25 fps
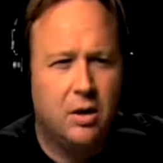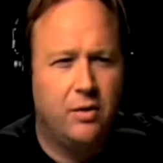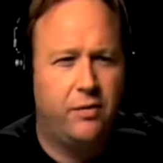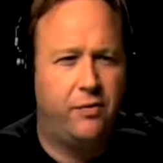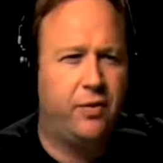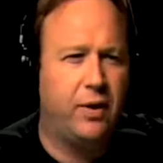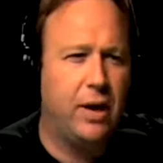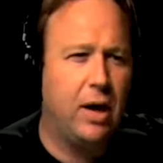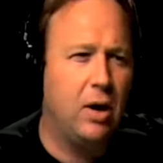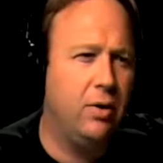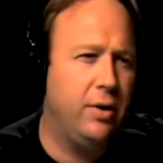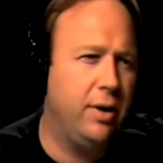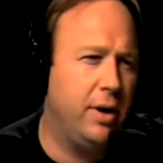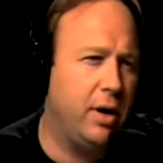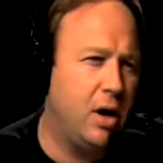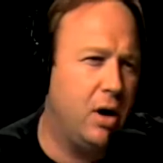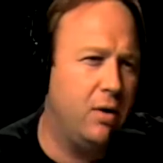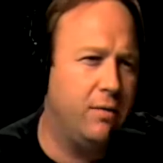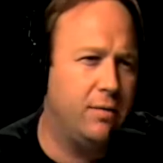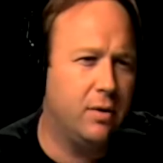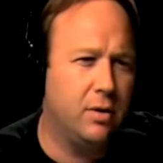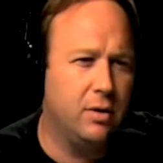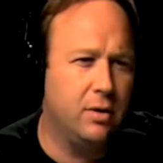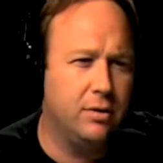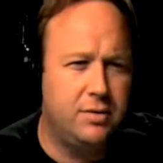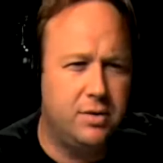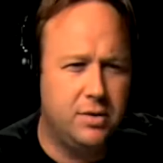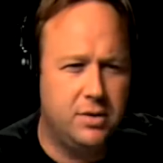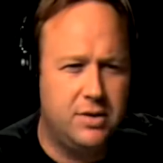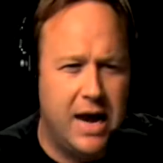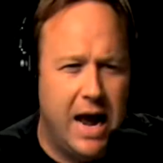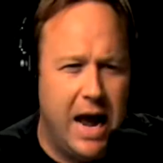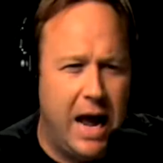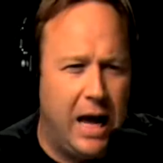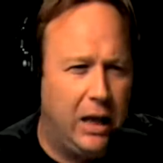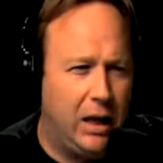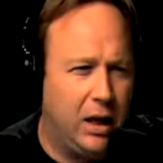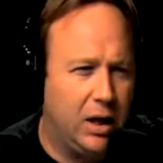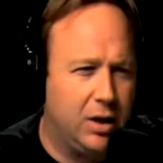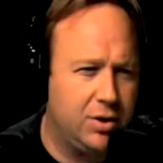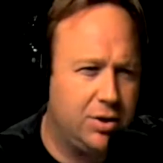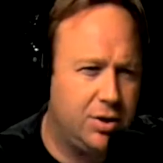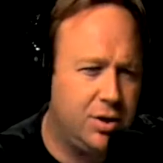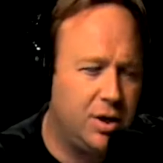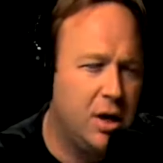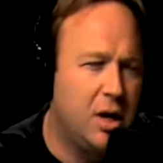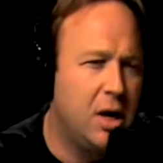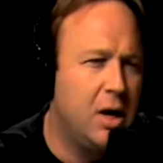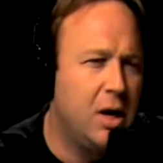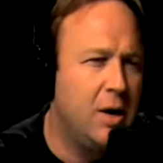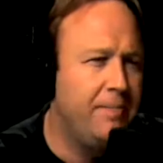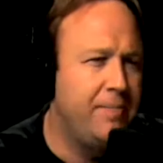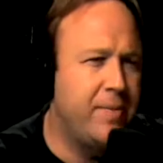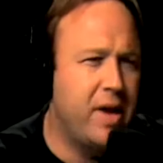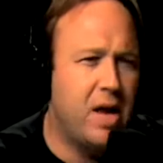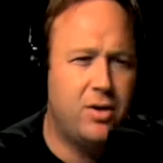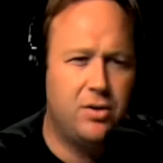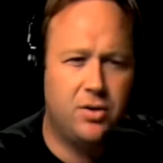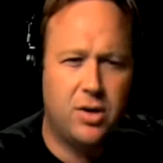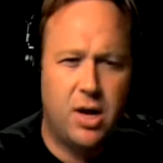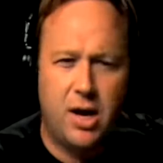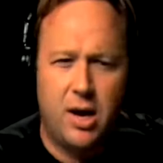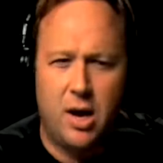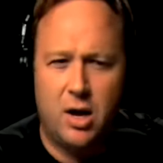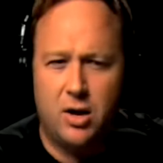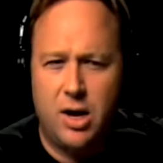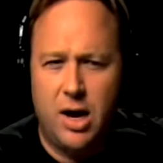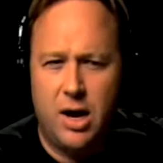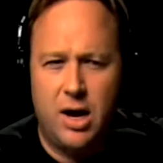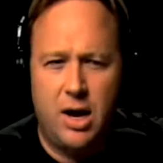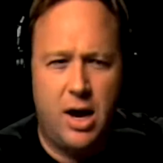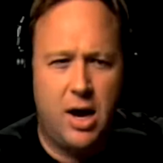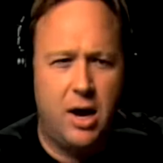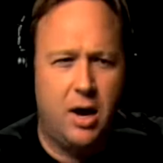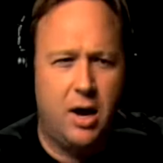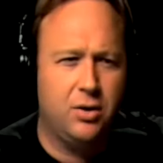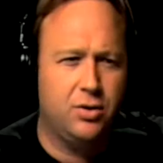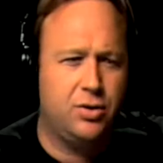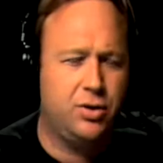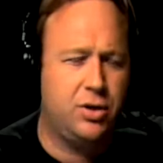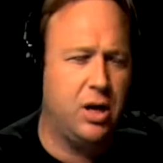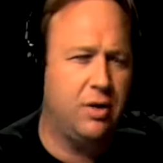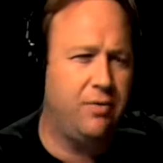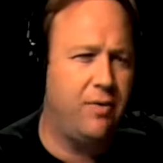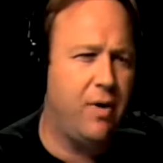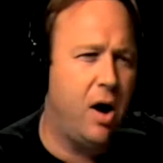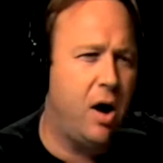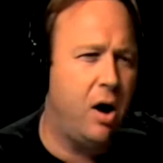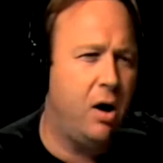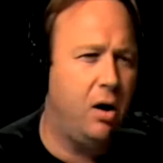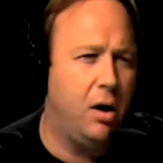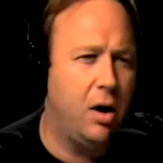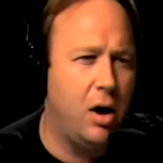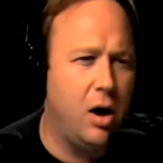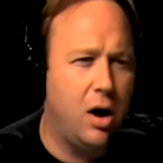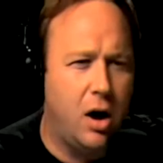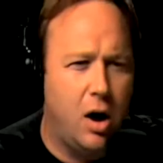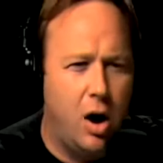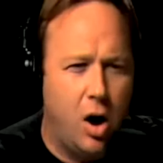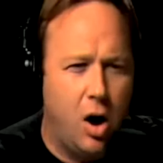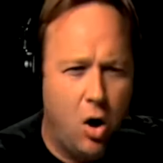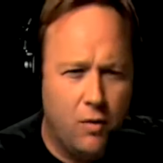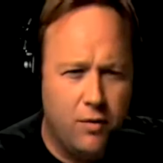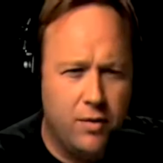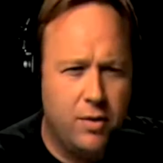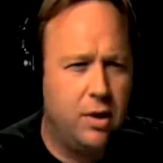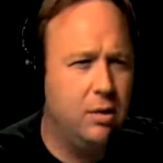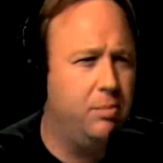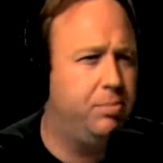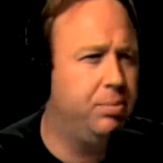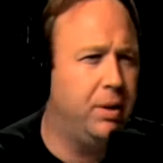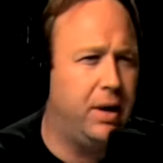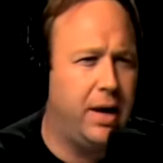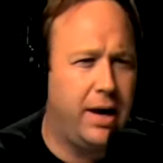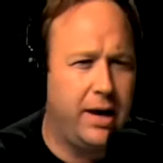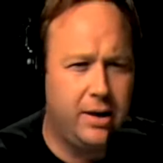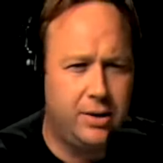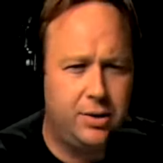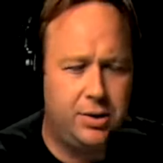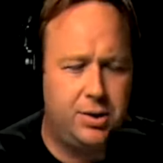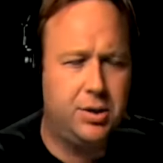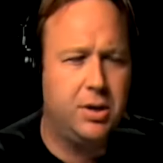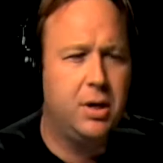floating over Dallas and, and, and, and stuff all uh, over the place.